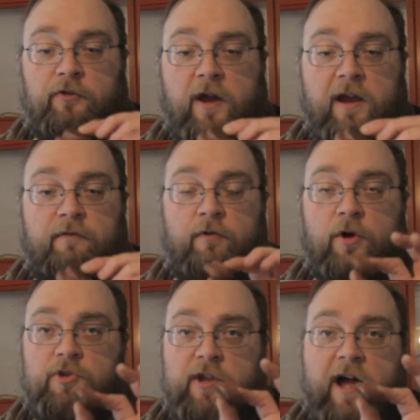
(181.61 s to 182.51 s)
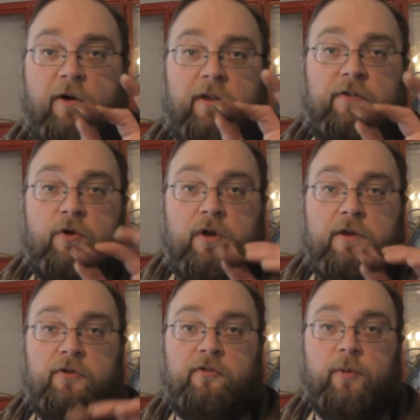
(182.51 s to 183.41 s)
try and forge it out into a
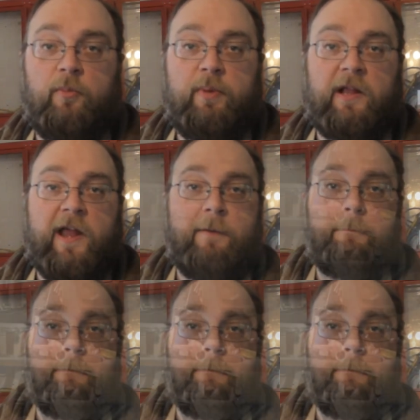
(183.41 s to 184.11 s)
usable billet.